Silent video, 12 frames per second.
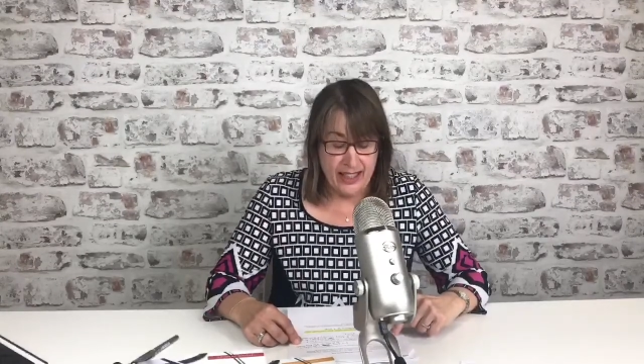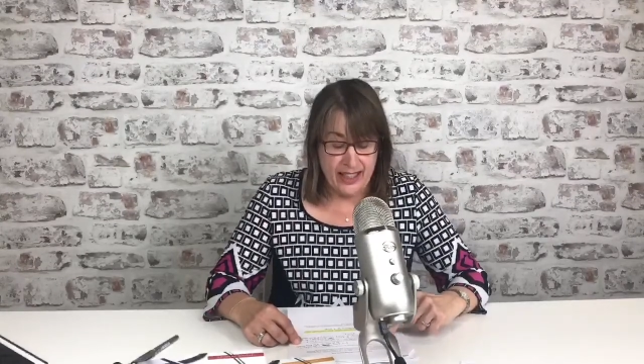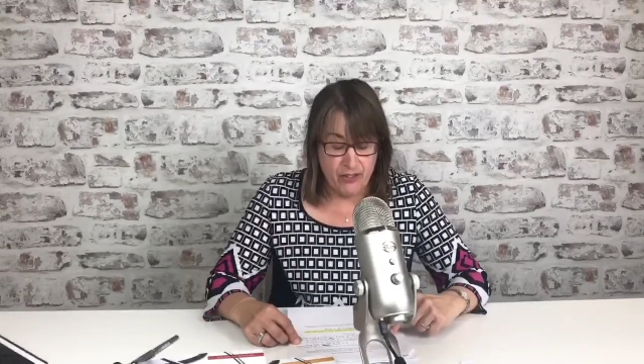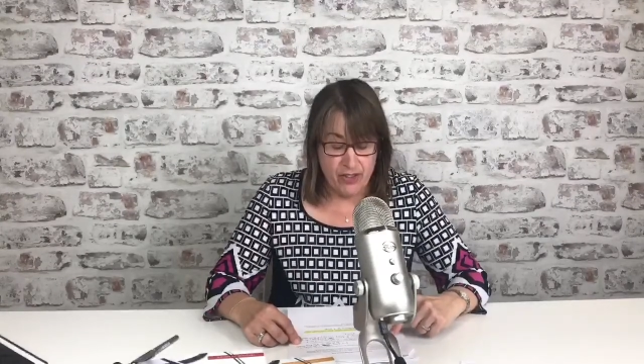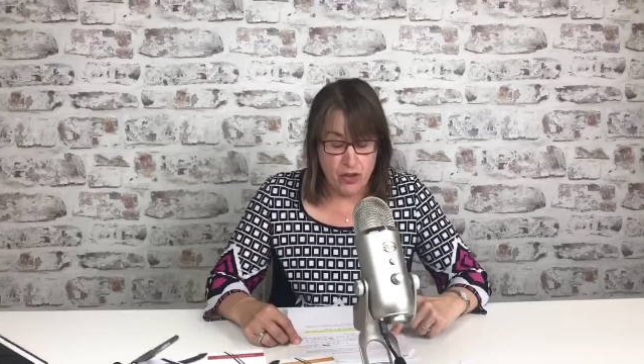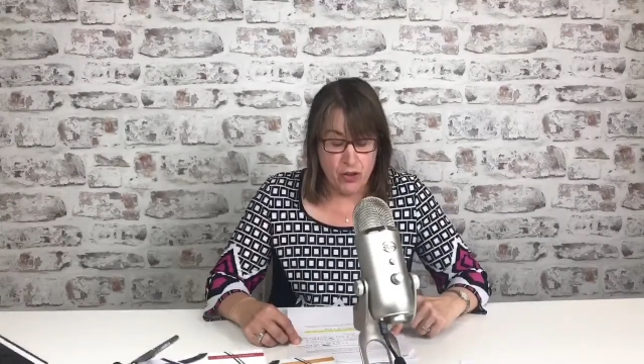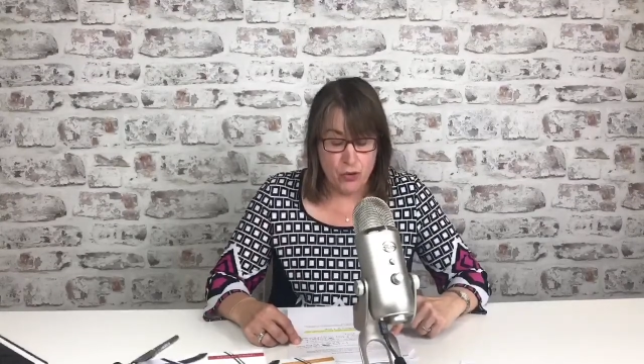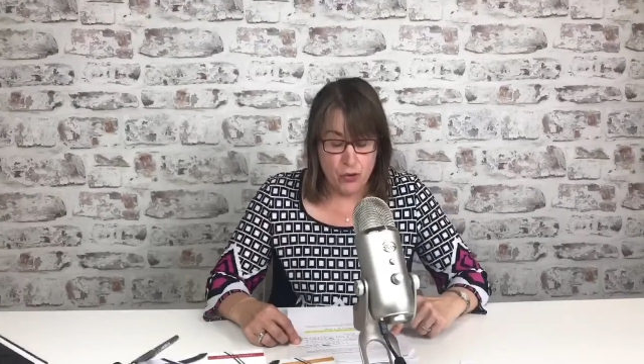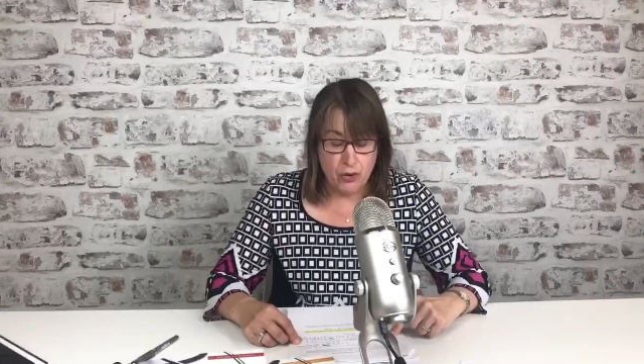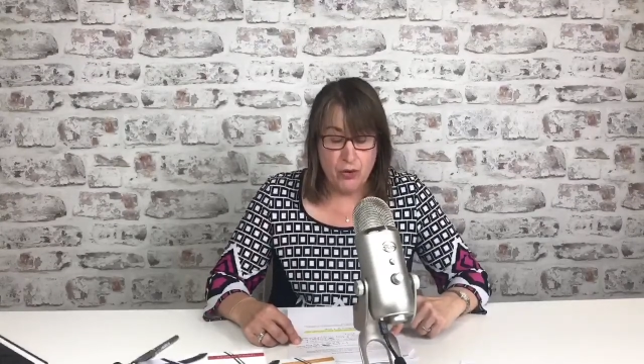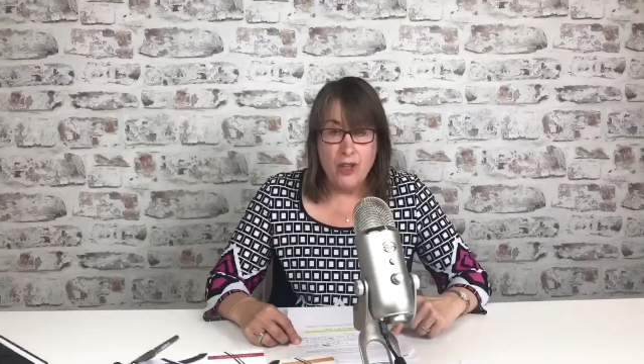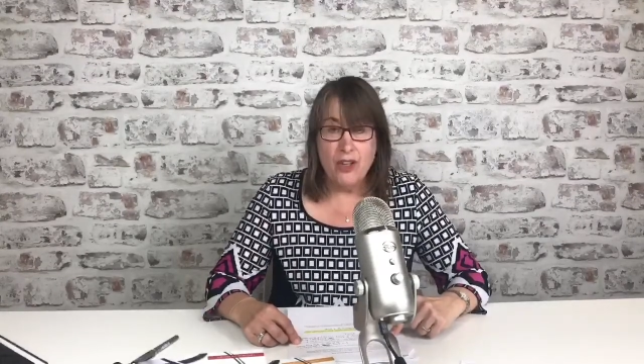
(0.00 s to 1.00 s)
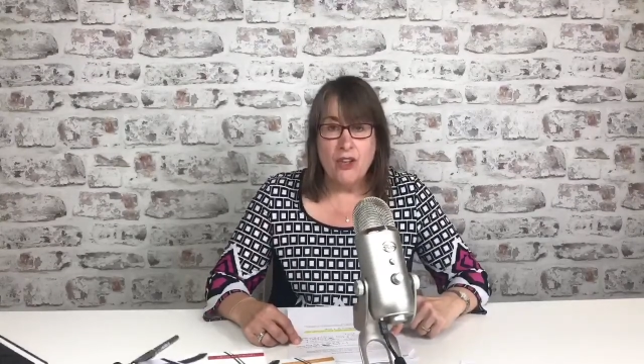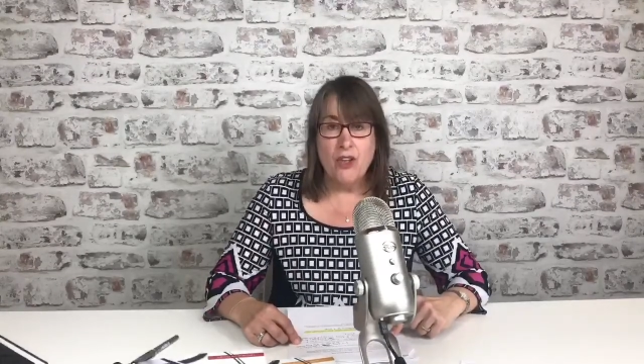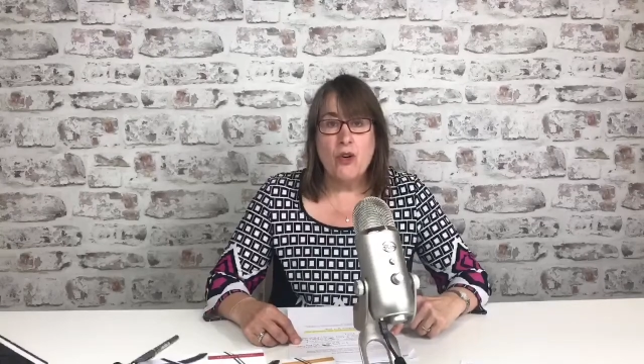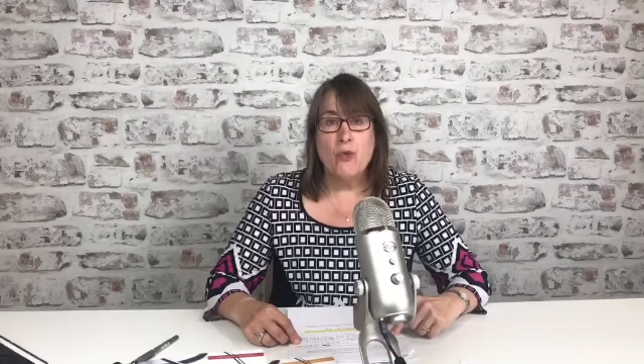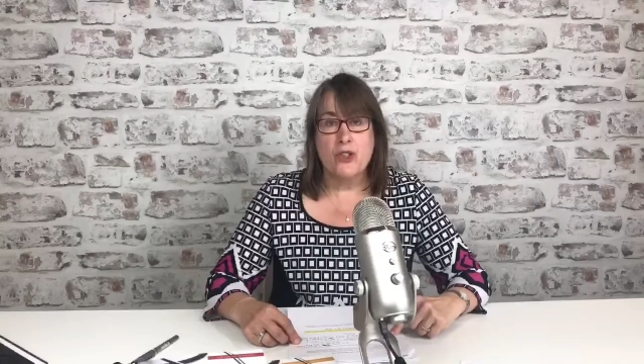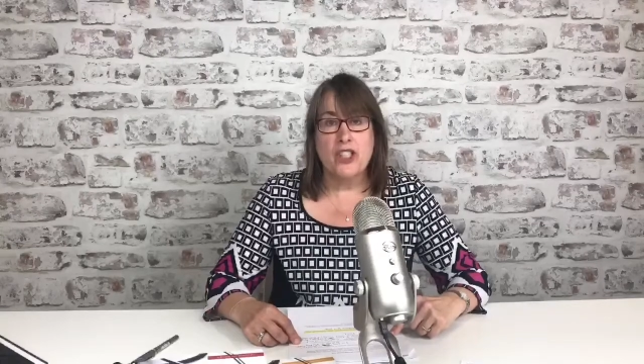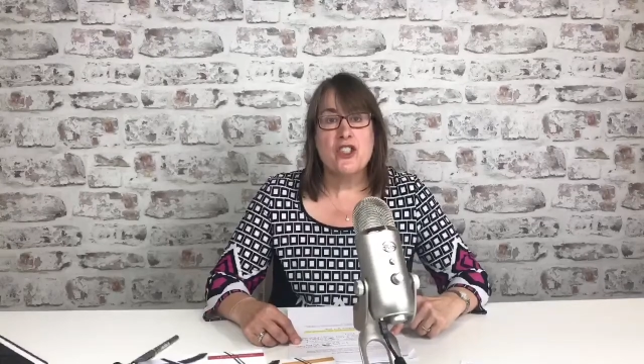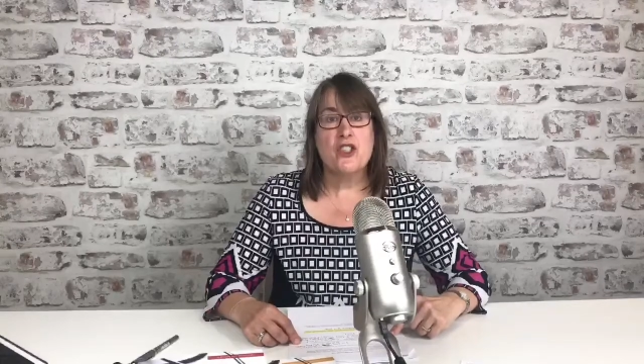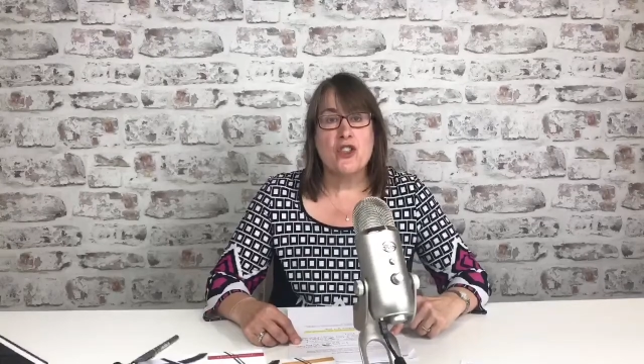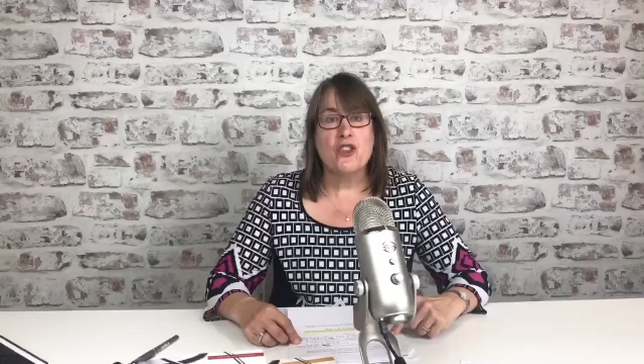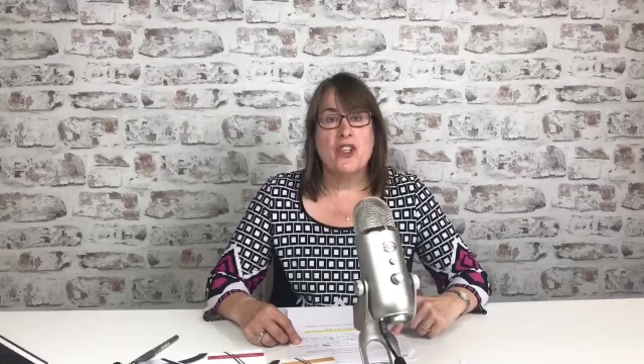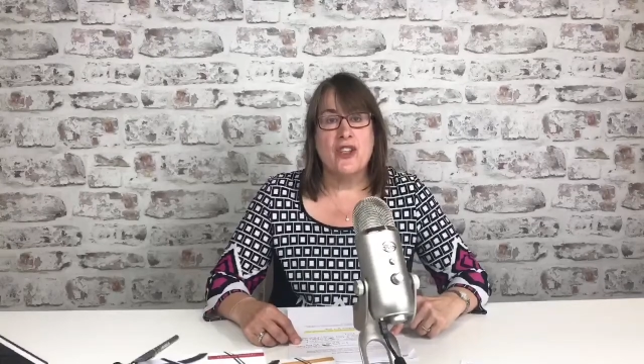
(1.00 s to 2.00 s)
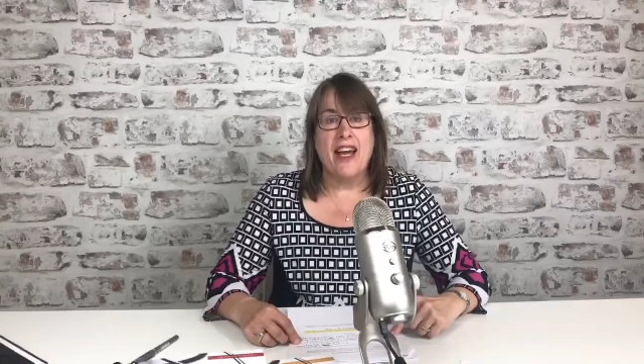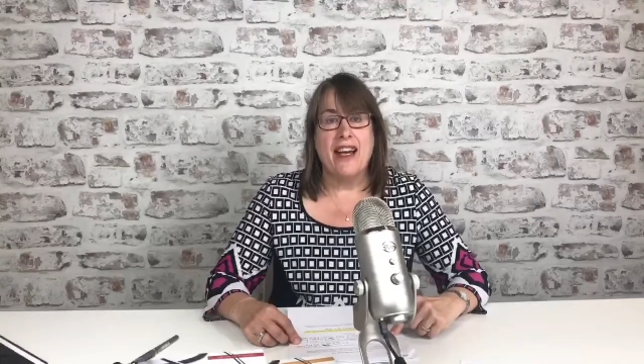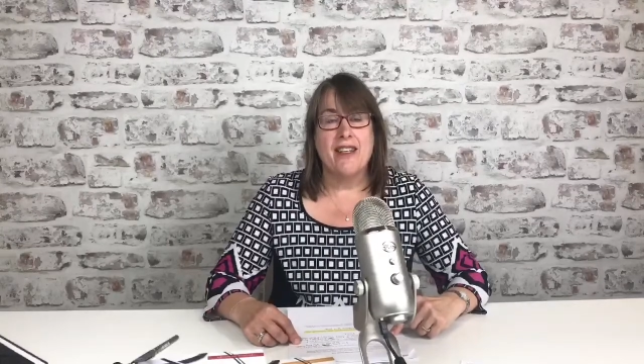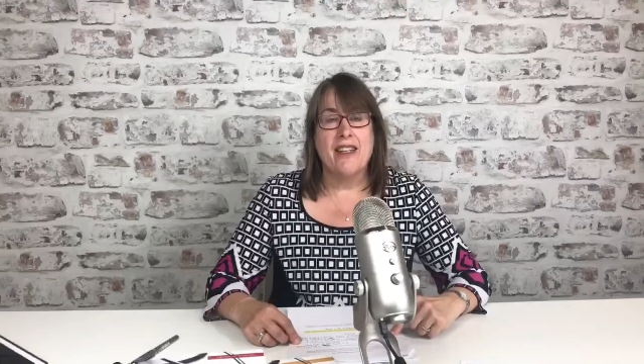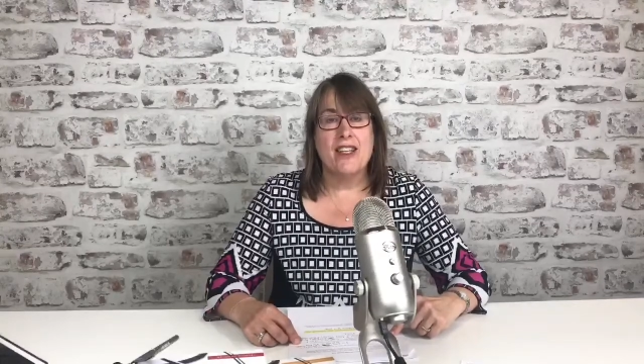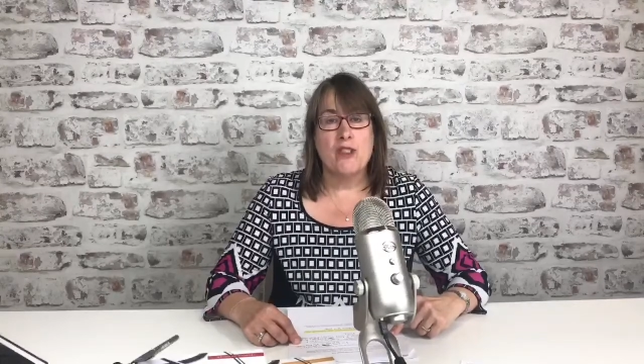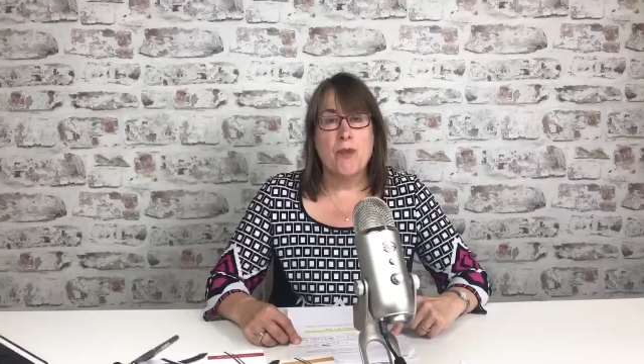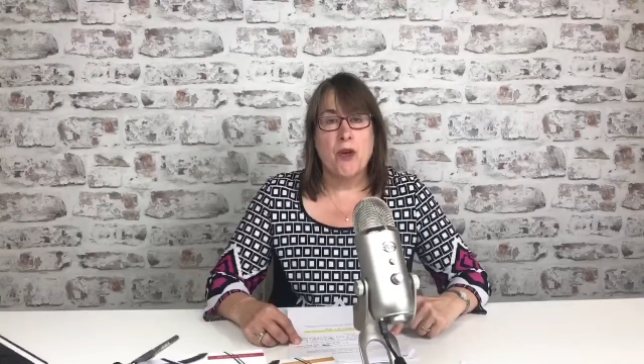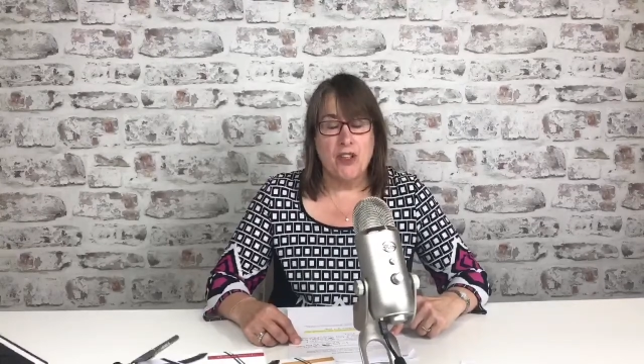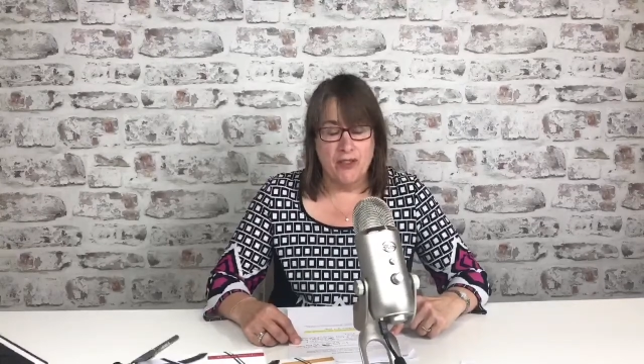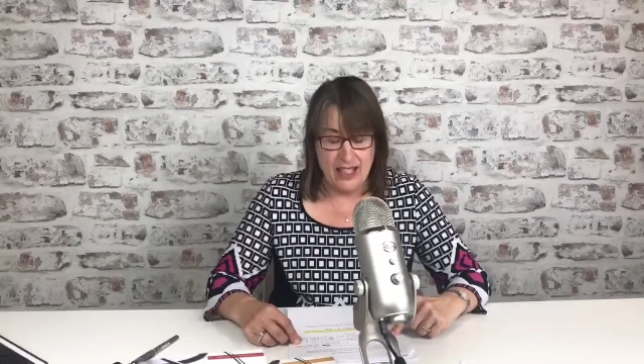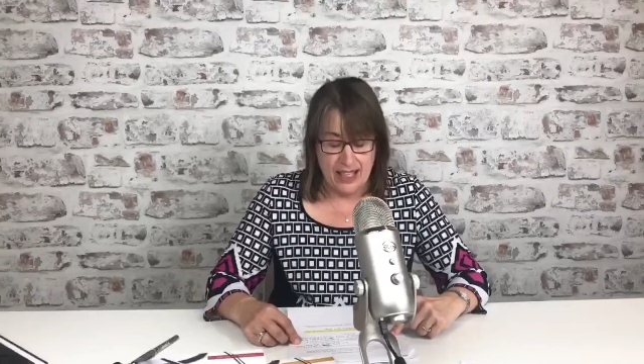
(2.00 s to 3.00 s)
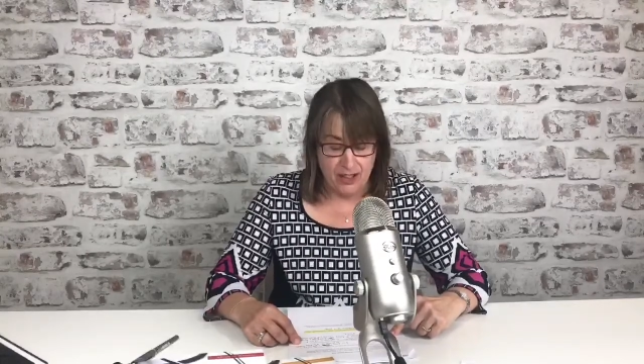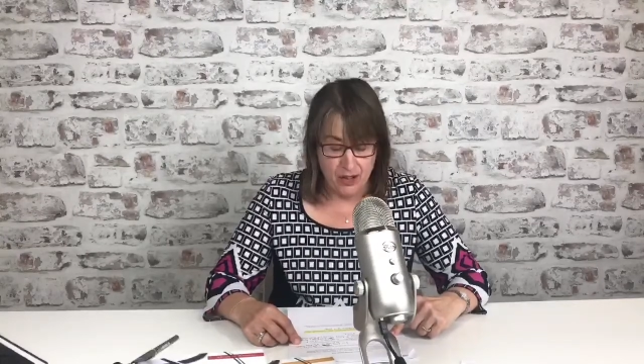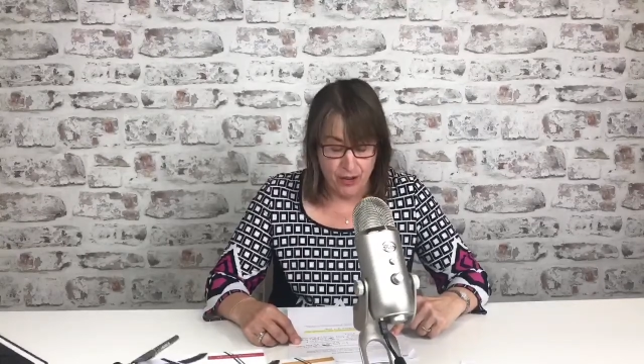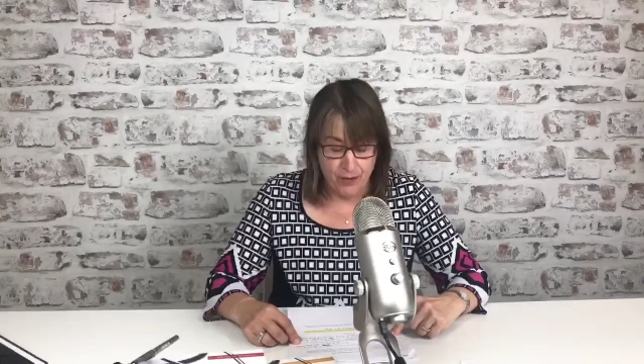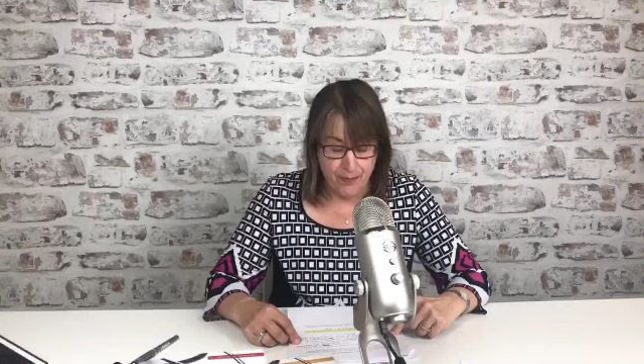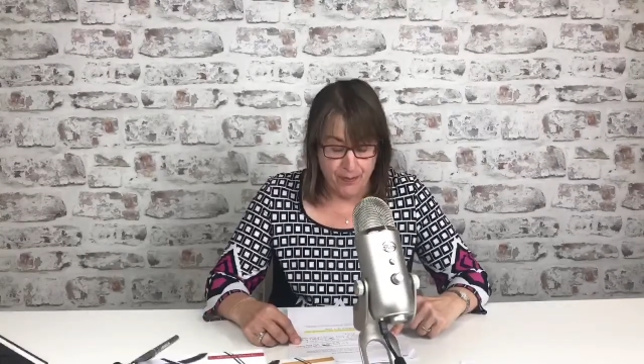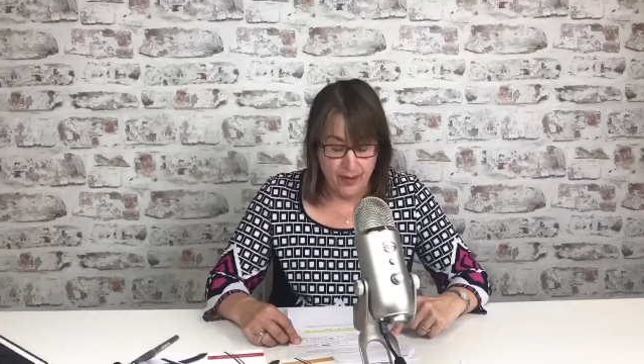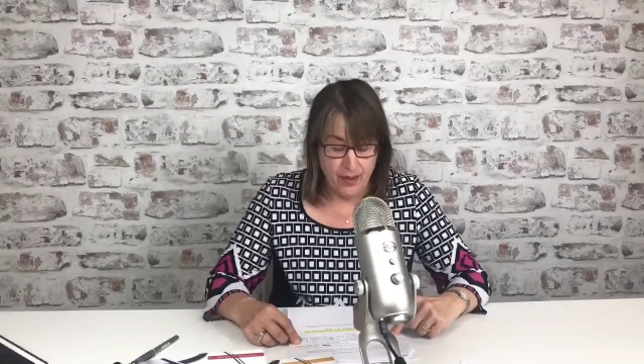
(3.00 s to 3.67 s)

If it's true, we're going to circle that as part of the answer.